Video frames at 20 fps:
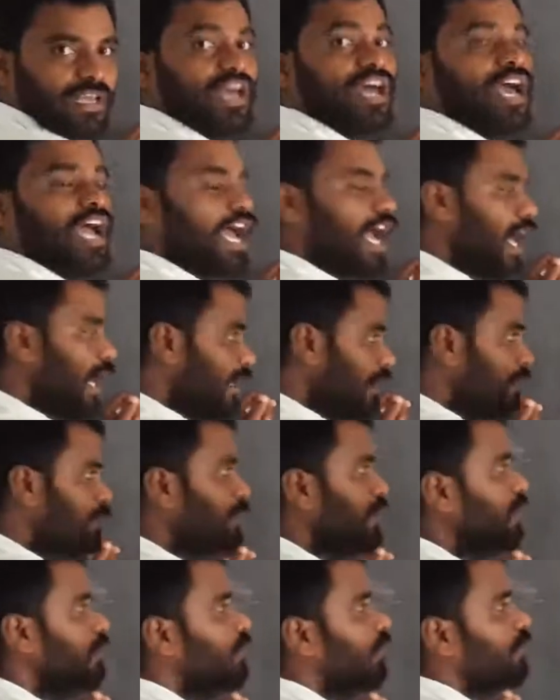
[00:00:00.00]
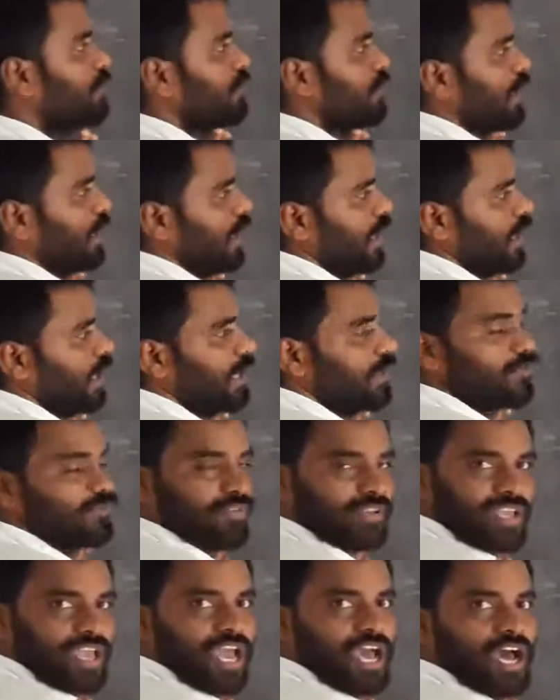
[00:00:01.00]
And in the middle of that we
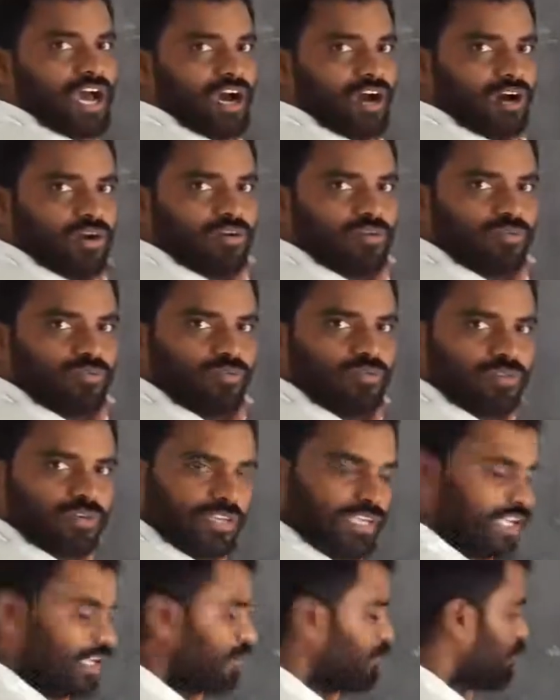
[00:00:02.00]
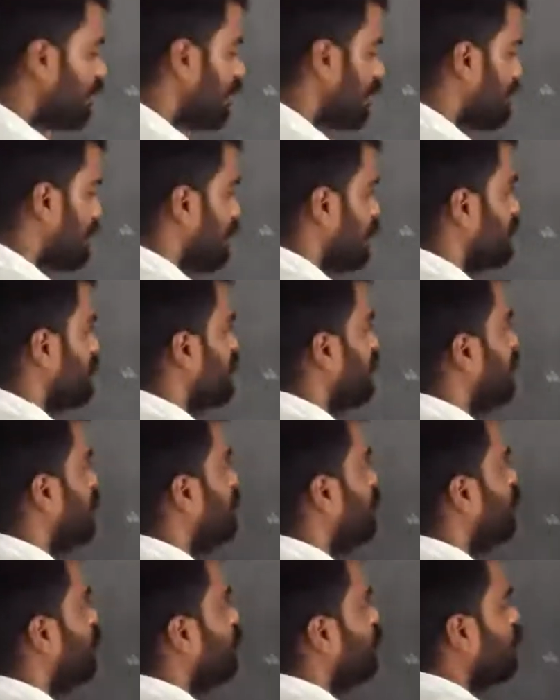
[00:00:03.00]
have information
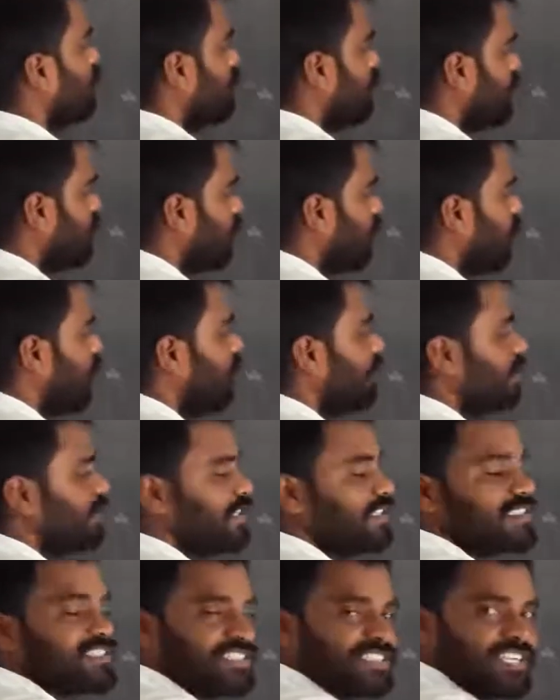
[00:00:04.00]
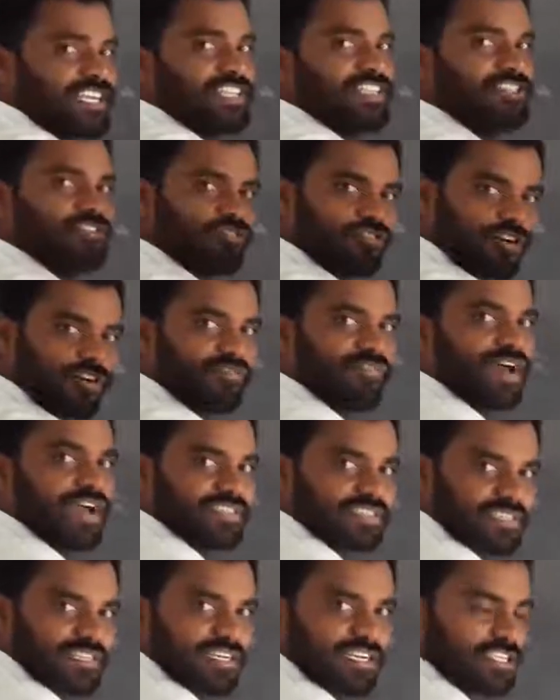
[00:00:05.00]
about these all things changing of
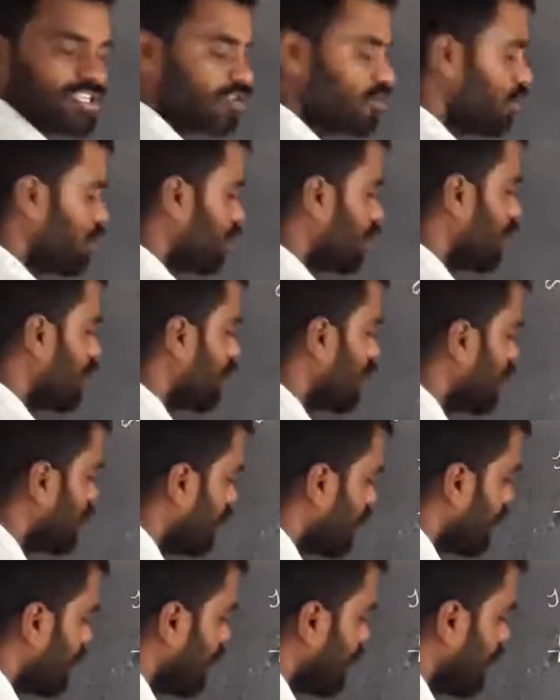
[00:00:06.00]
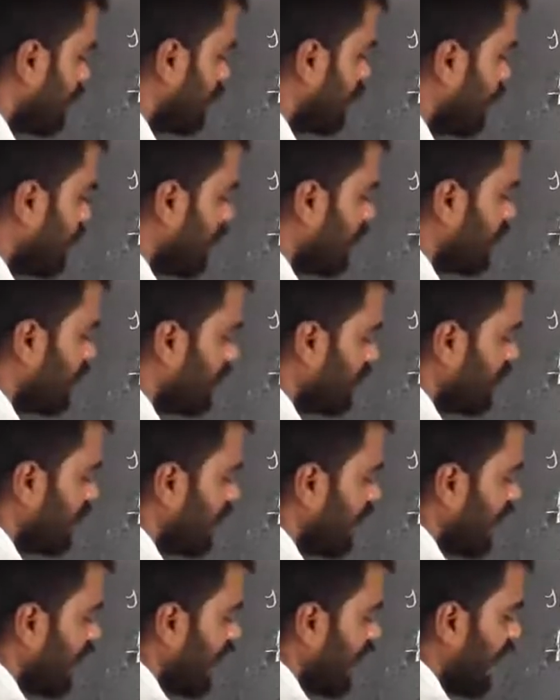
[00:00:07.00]
acceleration or not. Here
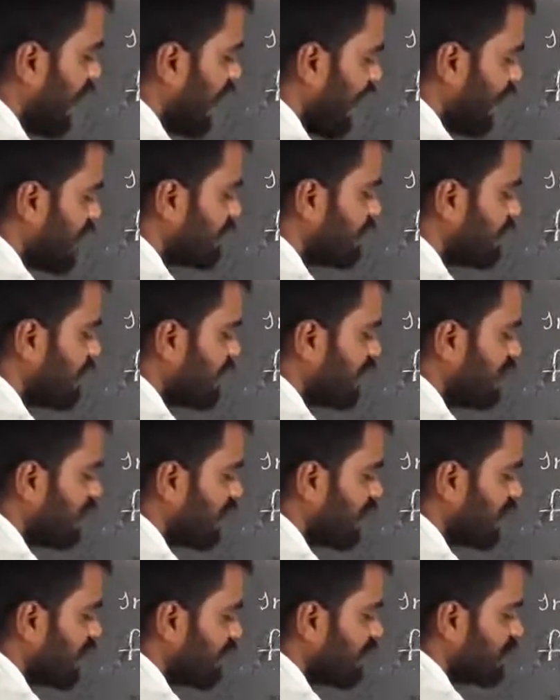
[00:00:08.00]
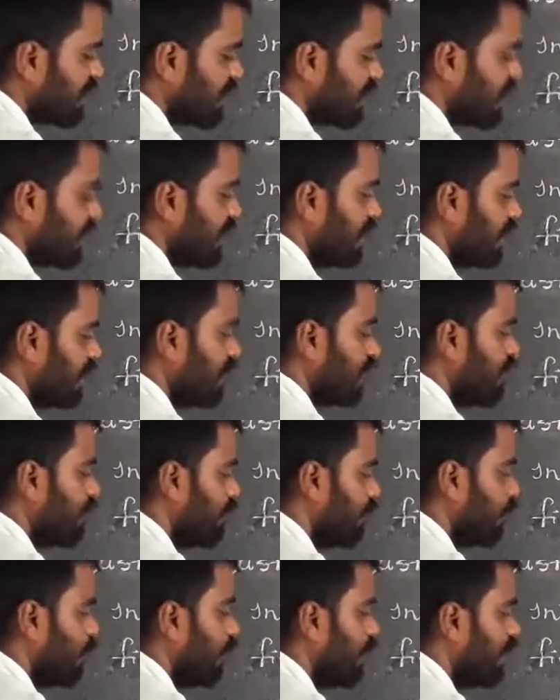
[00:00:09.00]
acceleration
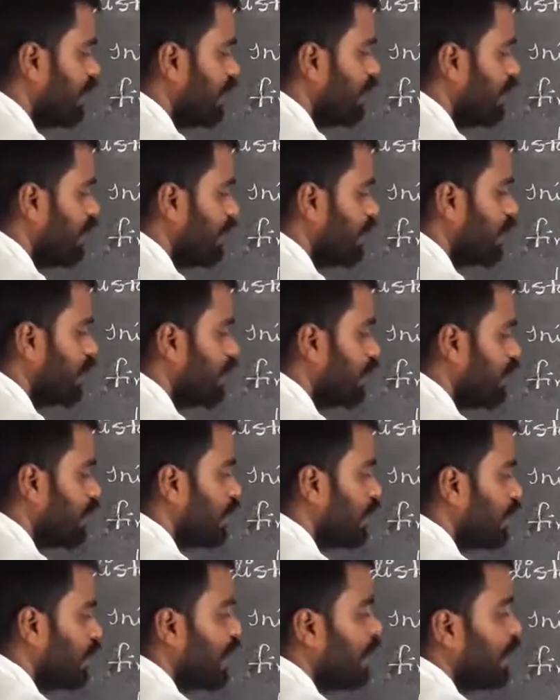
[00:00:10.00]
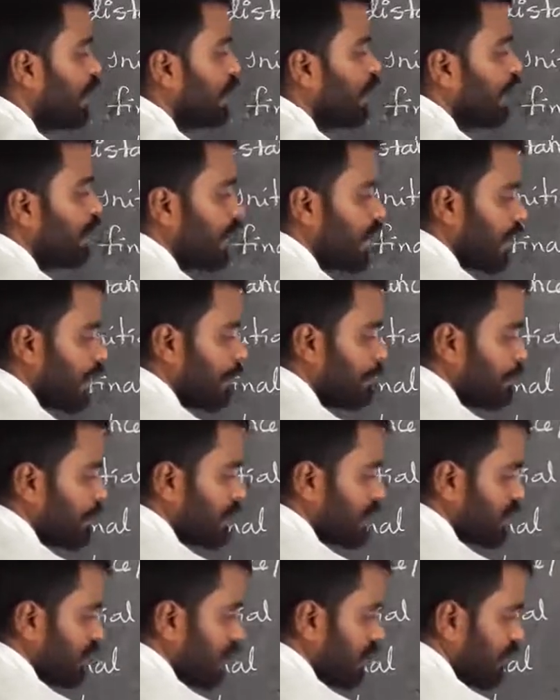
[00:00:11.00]
we
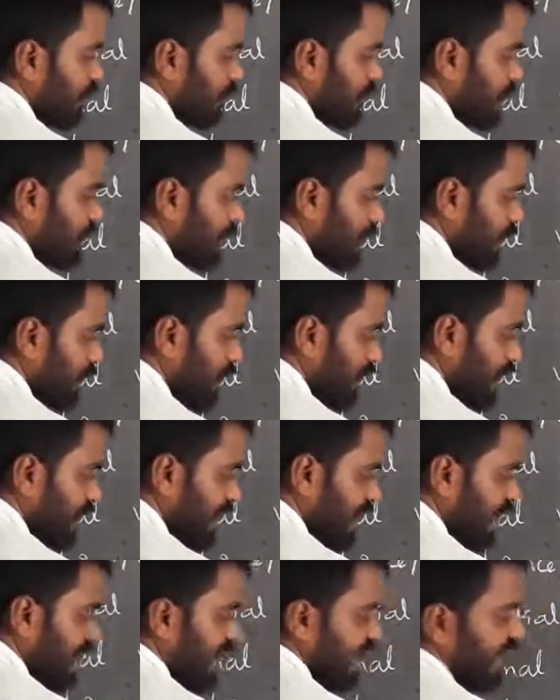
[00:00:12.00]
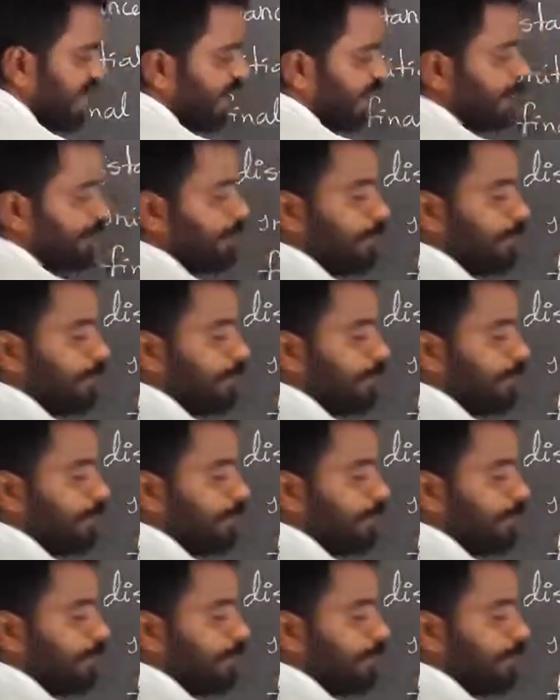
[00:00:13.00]
represent with A,